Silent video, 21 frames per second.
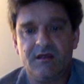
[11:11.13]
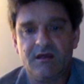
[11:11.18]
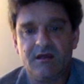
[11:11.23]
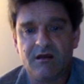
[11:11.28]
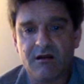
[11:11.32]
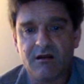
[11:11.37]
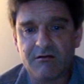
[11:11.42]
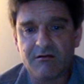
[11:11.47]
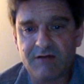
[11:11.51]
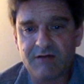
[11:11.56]

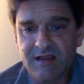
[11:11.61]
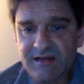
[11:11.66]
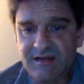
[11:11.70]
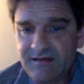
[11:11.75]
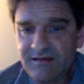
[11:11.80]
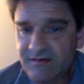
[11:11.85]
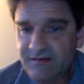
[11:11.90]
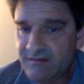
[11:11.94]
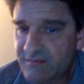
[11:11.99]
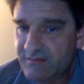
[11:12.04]
All right,
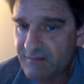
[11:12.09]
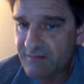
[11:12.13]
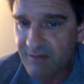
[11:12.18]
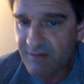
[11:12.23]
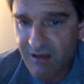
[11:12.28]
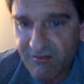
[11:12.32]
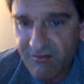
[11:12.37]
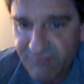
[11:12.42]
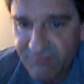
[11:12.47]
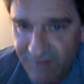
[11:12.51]

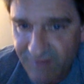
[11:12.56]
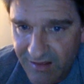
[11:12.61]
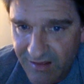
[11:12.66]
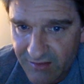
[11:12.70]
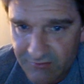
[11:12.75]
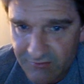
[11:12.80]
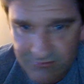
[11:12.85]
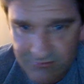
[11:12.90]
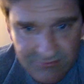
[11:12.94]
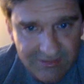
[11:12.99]
I'll
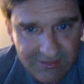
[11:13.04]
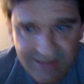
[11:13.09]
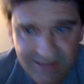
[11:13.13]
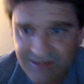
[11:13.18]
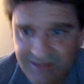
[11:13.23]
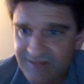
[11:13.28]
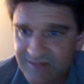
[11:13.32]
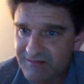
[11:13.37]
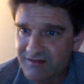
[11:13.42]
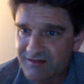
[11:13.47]
follow
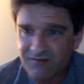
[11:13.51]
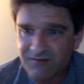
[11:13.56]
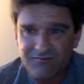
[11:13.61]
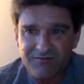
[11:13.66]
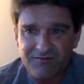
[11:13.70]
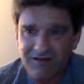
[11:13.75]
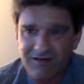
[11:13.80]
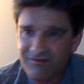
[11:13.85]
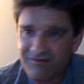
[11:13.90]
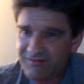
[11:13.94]
uh, you know
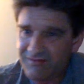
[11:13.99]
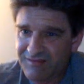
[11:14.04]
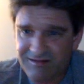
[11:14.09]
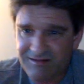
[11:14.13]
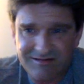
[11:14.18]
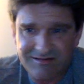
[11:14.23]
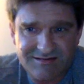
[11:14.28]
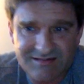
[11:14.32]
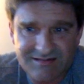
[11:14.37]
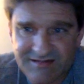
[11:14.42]
follow
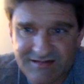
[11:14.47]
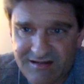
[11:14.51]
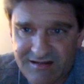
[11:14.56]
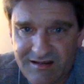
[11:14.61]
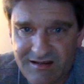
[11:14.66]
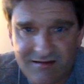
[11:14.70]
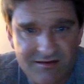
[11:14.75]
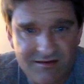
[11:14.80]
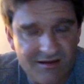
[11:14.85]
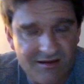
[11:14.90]
things and
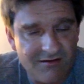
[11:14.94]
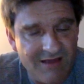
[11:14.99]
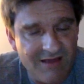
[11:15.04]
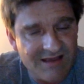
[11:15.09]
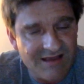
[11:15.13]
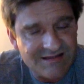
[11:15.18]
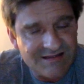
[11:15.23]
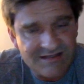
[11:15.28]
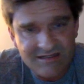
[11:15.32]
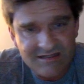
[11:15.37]
uh, you know
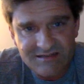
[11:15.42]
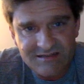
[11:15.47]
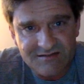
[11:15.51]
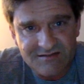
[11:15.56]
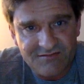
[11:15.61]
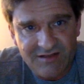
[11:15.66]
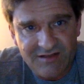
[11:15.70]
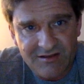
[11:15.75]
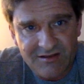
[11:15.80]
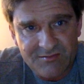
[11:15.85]
as things
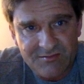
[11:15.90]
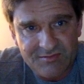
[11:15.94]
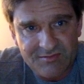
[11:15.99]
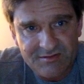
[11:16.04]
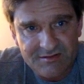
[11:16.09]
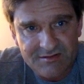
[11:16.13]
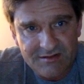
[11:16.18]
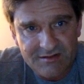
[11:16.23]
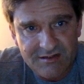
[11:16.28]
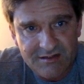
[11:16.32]
develop.
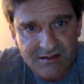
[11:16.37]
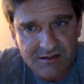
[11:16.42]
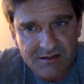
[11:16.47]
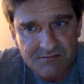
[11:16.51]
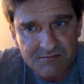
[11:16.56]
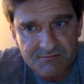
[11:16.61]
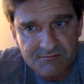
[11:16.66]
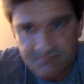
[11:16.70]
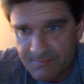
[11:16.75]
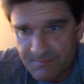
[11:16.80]

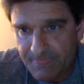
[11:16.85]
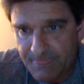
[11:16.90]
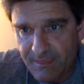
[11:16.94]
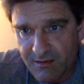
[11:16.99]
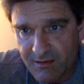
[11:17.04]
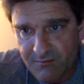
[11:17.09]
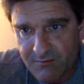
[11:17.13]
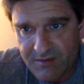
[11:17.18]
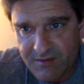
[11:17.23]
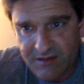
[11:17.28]
Um,
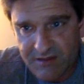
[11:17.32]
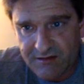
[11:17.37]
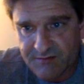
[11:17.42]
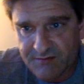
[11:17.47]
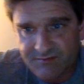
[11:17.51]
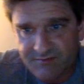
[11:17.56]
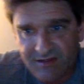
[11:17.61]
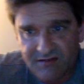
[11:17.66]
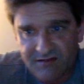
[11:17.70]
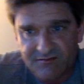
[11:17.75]
I'll make an
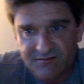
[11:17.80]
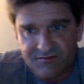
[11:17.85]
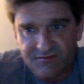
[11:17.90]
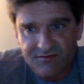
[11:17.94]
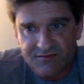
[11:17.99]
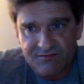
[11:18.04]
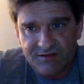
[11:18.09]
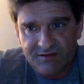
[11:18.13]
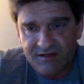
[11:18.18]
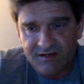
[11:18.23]
updated
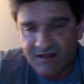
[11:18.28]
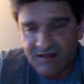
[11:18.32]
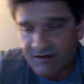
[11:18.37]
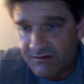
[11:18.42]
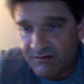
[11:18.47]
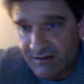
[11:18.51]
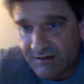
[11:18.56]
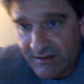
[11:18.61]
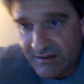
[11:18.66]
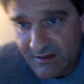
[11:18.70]
video.
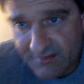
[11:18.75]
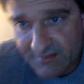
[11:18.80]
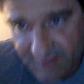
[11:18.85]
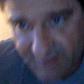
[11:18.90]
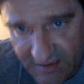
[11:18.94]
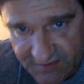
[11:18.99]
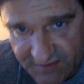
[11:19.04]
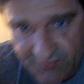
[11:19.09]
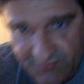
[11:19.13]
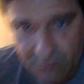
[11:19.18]

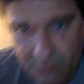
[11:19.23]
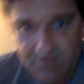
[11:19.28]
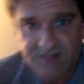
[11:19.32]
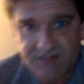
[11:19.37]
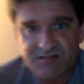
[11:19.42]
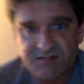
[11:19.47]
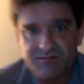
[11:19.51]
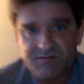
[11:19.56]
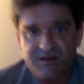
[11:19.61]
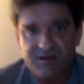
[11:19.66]
Thanks for
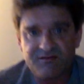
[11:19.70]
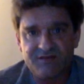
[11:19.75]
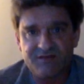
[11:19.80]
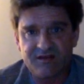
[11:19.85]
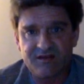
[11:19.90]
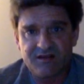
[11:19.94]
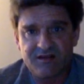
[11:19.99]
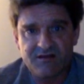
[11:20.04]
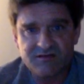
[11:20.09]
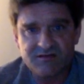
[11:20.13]
watching my
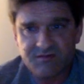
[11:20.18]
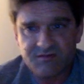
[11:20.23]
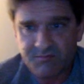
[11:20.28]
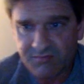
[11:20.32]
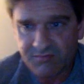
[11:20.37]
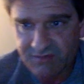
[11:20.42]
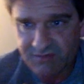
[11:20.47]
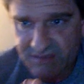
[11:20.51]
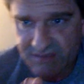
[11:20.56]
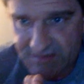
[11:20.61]
videos.
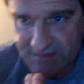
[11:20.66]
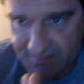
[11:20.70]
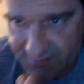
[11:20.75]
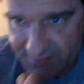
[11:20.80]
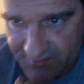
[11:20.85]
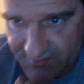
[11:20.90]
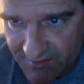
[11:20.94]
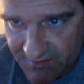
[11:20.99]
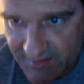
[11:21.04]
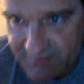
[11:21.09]
Please
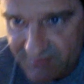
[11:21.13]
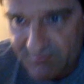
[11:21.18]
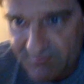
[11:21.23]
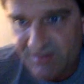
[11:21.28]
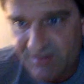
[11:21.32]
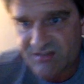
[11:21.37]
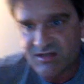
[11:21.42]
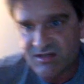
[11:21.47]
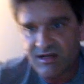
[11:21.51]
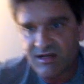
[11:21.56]
subscribe to my
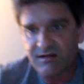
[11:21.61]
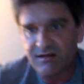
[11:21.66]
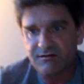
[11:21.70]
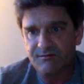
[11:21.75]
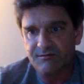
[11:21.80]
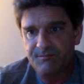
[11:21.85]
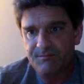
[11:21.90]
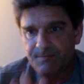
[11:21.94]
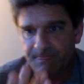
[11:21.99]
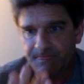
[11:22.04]
channel.
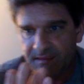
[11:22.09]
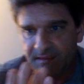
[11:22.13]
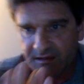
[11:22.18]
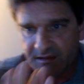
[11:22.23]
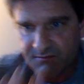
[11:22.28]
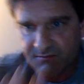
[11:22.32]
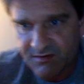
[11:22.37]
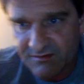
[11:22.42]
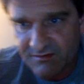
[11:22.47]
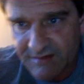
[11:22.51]
Give
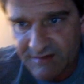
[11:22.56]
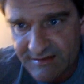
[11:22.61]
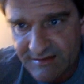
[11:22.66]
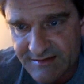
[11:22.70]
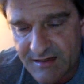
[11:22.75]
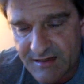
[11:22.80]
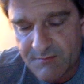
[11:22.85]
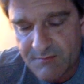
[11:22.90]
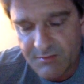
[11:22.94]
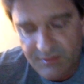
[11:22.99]
me a like
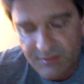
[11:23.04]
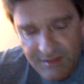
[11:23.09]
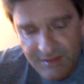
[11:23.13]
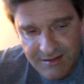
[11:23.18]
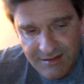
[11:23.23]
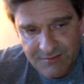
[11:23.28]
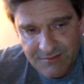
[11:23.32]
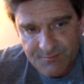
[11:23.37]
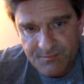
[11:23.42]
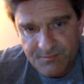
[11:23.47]
down
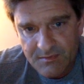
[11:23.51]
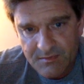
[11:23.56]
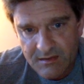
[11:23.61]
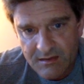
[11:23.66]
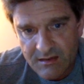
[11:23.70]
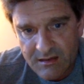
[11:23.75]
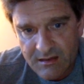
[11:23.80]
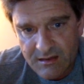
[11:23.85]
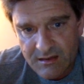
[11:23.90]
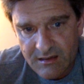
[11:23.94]
below.
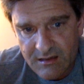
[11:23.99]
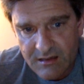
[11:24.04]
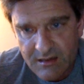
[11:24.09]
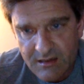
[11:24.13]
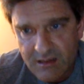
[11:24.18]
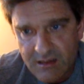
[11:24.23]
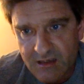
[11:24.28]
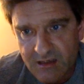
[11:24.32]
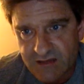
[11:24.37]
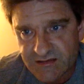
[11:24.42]

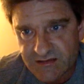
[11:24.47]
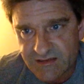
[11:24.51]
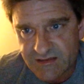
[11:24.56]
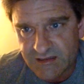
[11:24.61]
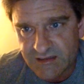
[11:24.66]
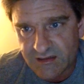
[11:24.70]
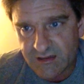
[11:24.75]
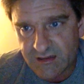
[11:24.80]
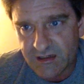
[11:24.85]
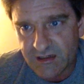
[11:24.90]
I'll see you
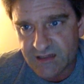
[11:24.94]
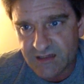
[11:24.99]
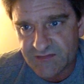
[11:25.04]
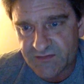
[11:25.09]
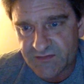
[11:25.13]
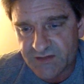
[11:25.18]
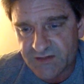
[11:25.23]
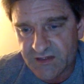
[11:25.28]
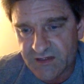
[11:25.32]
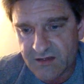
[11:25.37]
in the next
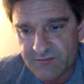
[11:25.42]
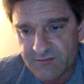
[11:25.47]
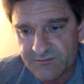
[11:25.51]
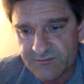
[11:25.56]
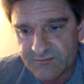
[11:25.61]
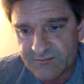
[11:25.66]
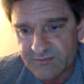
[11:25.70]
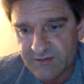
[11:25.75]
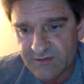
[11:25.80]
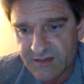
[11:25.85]
video.
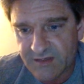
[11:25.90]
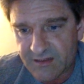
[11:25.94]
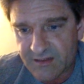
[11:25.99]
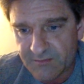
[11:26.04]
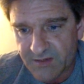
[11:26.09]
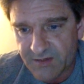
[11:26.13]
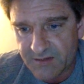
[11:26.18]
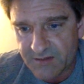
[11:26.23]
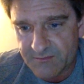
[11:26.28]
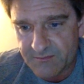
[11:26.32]
Later,
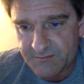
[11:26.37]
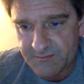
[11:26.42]
man.